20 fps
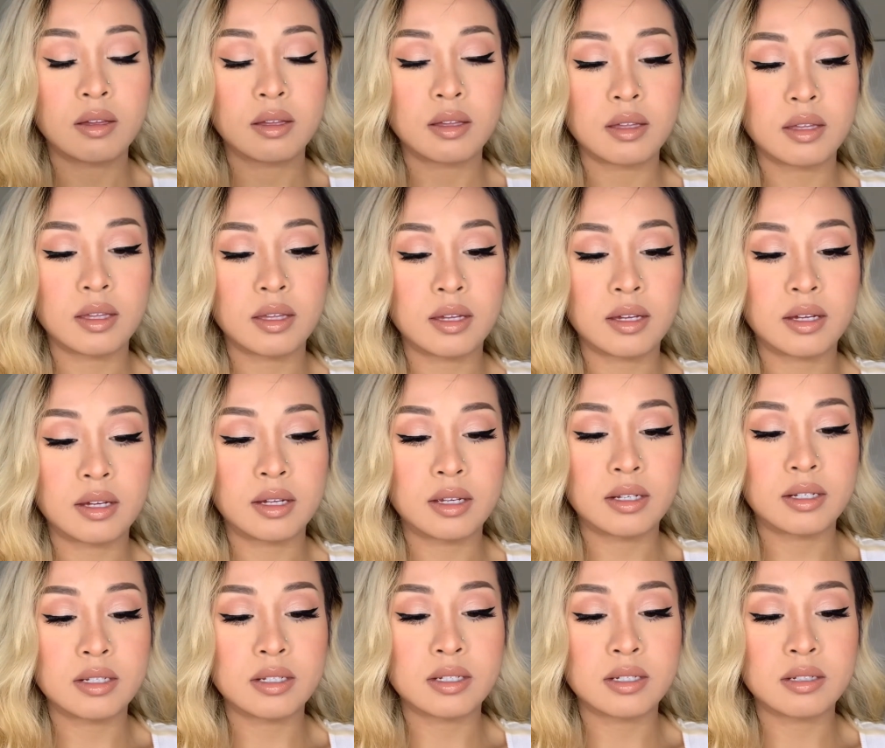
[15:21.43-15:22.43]

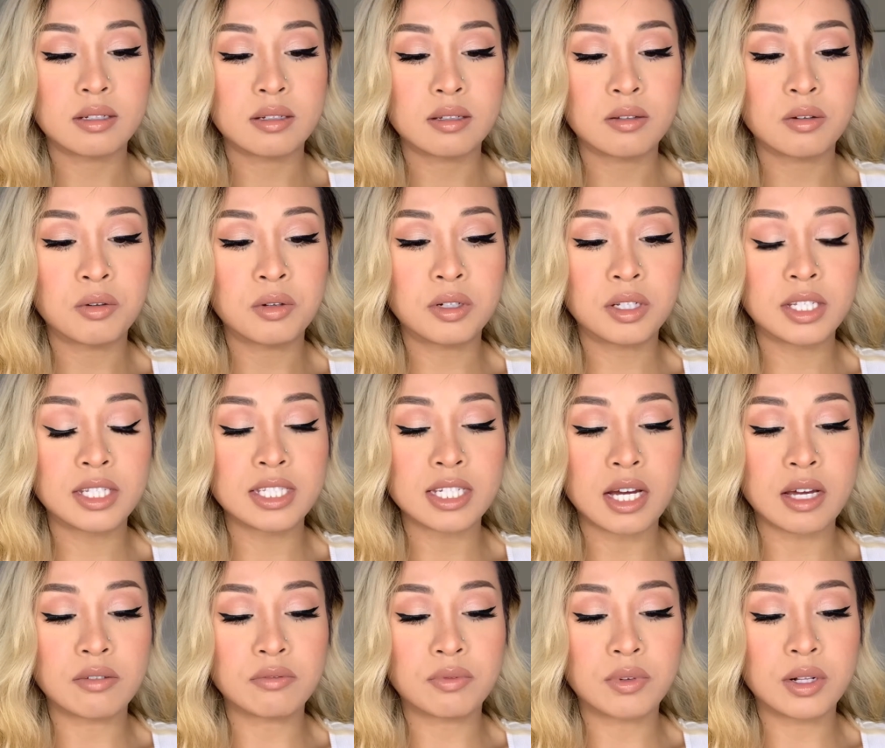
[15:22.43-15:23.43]
And the only
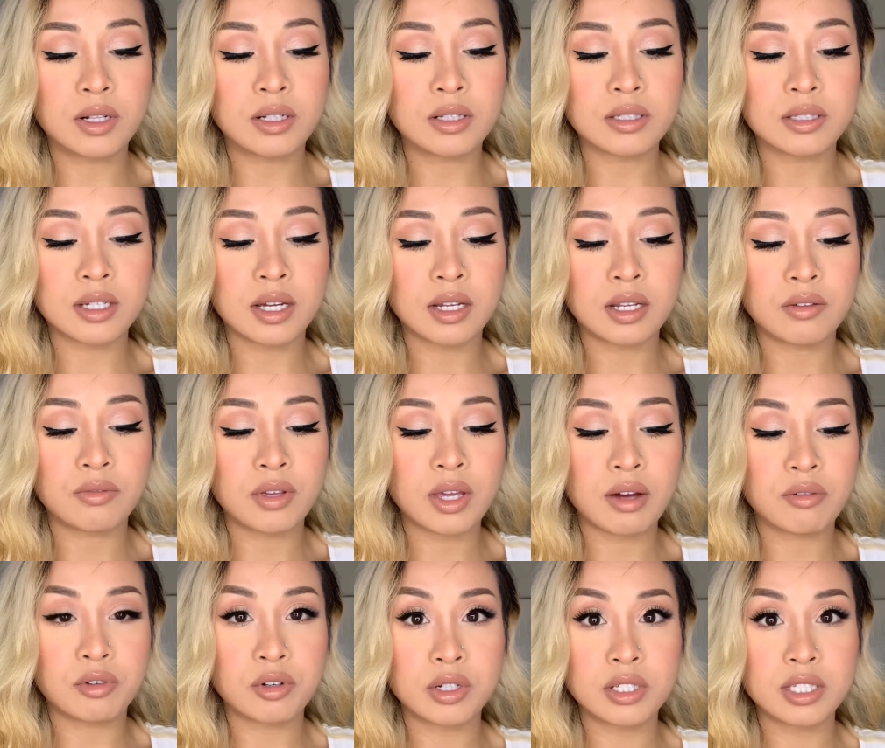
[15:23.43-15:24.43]
downfall is that if you have
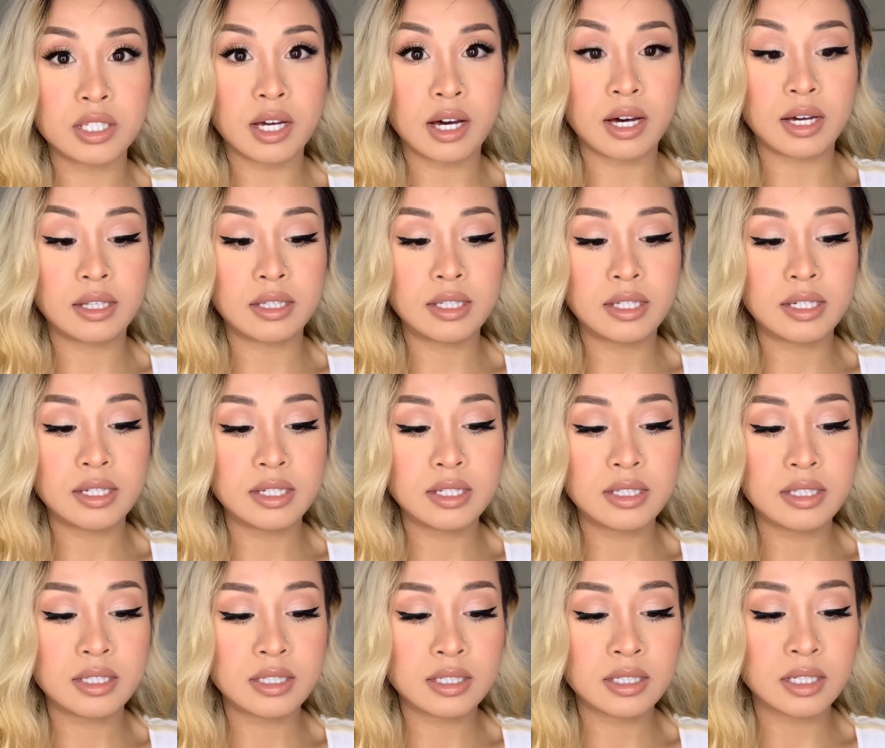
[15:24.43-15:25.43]
greasy
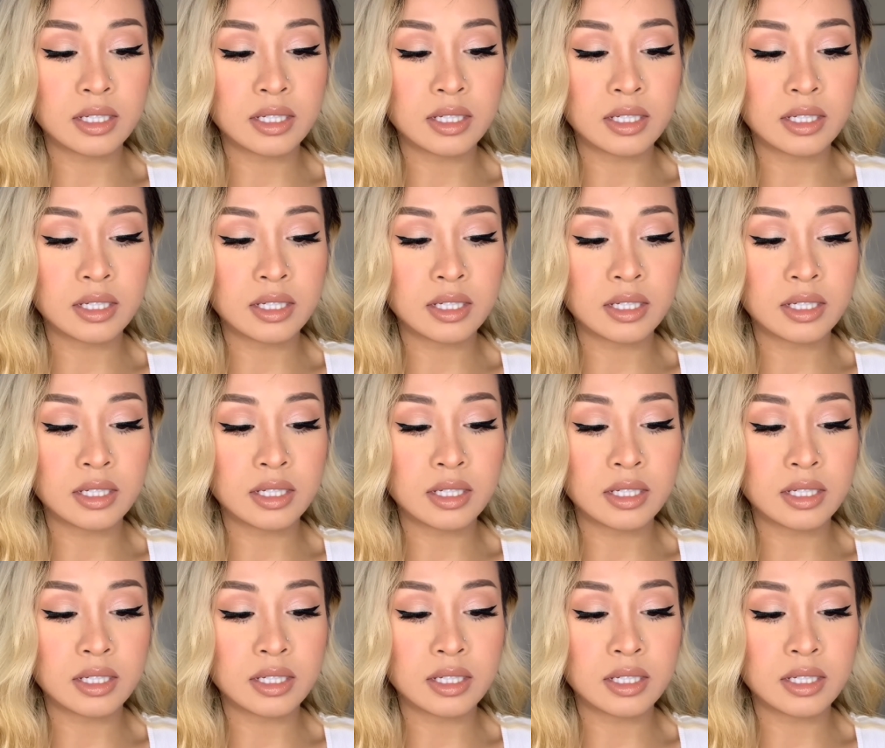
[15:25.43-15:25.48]
eyelids,